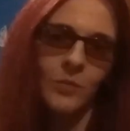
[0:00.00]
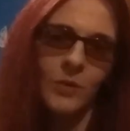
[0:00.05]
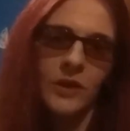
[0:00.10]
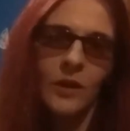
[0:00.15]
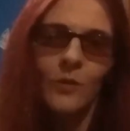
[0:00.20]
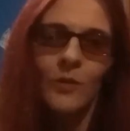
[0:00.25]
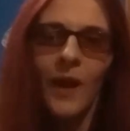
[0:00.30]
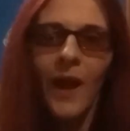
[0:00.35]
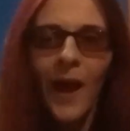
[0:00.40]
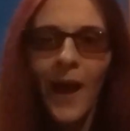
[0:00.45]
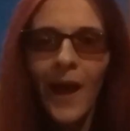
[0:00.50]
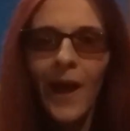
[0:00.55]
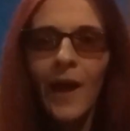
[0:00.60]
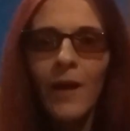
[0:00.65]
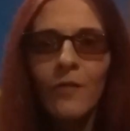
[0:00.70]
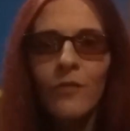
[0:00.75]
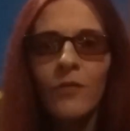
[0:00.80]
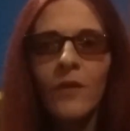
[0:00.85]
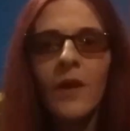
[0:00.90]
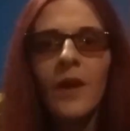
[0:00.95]
We don't
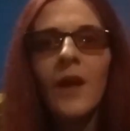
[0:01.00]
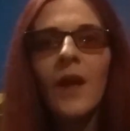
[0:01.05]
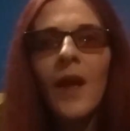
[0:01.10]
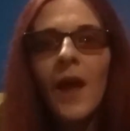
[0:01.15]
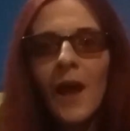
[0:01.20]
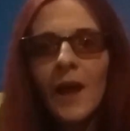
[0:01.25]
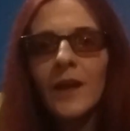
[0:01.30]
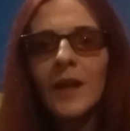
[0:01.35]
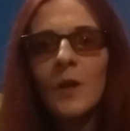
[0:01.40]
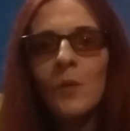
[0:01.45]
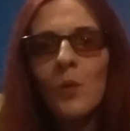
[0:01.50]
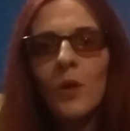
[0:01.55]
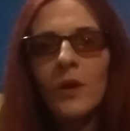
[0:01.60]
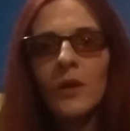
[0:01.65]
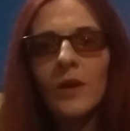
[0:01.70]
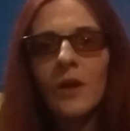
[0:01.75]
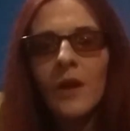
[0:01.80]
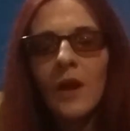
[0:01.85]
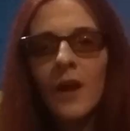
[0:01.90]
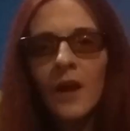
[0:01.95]
have
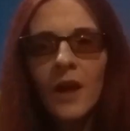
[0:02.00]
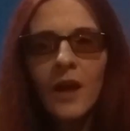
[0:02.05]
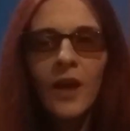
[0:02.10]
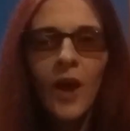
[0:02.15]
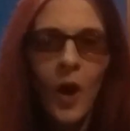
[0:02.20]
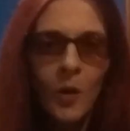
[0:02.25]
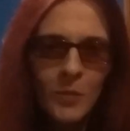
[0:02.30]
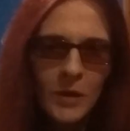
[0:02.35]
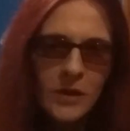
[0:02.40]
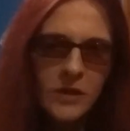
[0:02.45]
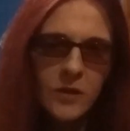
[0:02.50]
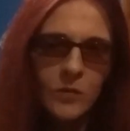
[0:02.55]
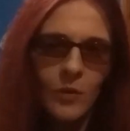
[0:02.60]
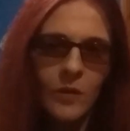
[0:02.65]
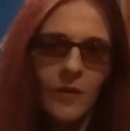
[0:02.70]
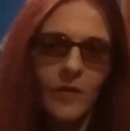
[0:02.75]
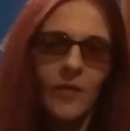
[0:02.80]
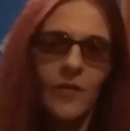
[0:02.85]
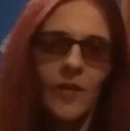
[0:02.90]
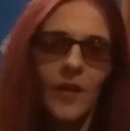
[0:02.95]
anyone coming to
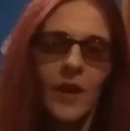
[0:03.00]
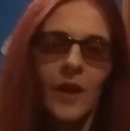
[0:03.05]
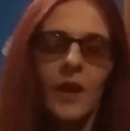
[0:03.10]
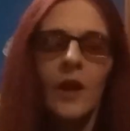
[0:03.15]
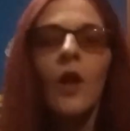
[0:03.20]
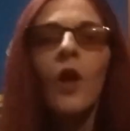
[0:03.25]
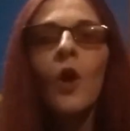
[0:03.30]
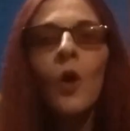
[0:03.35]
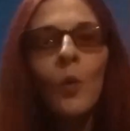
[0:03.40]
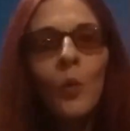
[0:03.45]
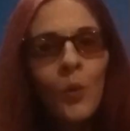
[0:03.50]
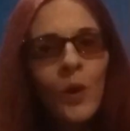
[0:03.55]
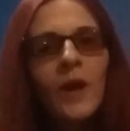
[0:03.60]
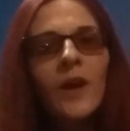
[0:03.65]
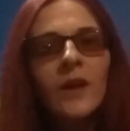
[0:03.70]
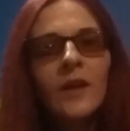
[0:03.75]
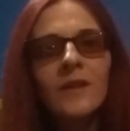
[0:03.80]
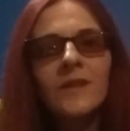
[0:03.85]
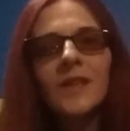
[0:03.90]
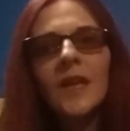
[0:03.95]
us saying, we're
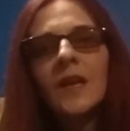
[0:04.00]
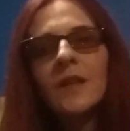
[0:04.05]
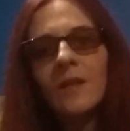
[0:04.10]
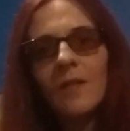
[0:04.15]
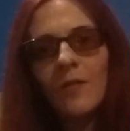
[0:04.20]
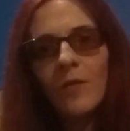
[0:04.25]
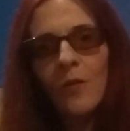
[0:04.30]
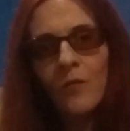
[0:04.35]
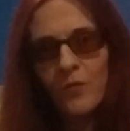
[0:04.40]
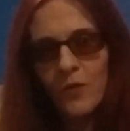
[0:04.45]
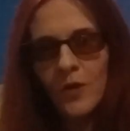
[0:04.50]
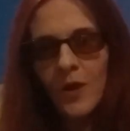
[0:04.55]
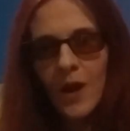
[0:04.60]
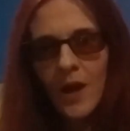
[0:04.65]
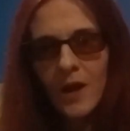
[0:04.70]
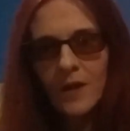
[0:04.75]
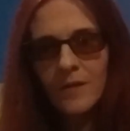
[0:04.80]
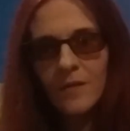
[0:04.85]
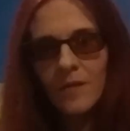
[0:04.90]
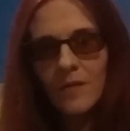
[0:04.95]
going to take this off your
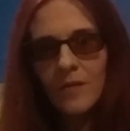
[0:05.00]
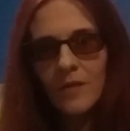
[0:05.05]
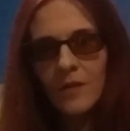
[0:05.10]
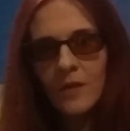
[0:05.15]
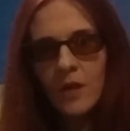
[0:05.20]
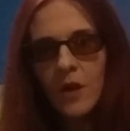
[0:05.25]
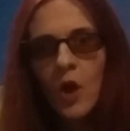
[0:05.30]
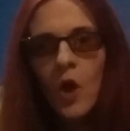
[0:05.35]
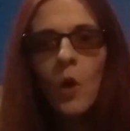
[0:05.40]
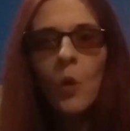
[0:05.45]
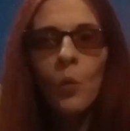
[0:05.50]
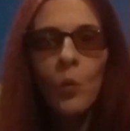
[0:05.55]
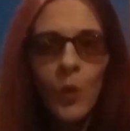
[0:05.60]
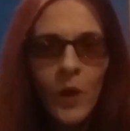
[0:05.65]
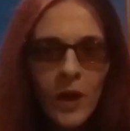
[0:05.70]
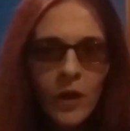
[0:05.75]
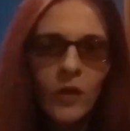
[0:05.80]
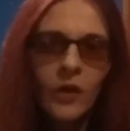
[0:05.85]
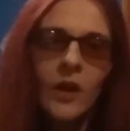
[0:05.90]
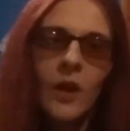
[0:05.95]
hands.
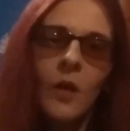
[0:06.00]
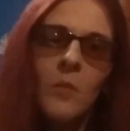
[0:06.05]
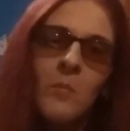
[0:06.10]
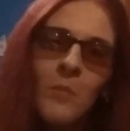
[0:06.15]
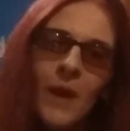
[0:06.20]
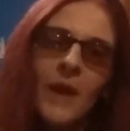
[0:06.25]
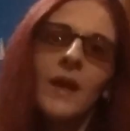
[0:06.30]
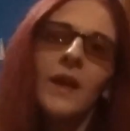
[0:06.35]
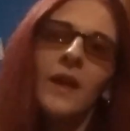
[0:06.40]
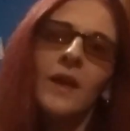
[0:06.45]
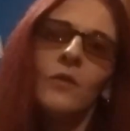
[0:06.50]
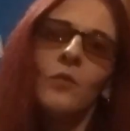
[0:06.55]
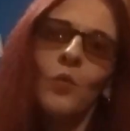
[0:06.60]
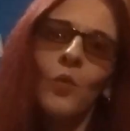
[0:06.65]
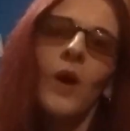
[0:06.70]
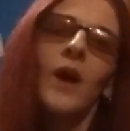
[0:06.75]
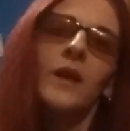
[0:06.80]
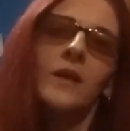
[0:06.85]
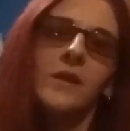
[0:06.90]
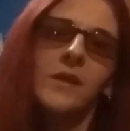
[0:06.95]
We're going to make it
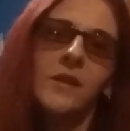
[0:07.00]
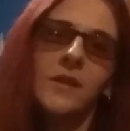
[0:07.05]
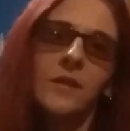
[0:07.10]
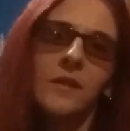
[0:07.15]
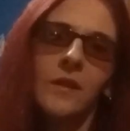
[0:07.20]
right.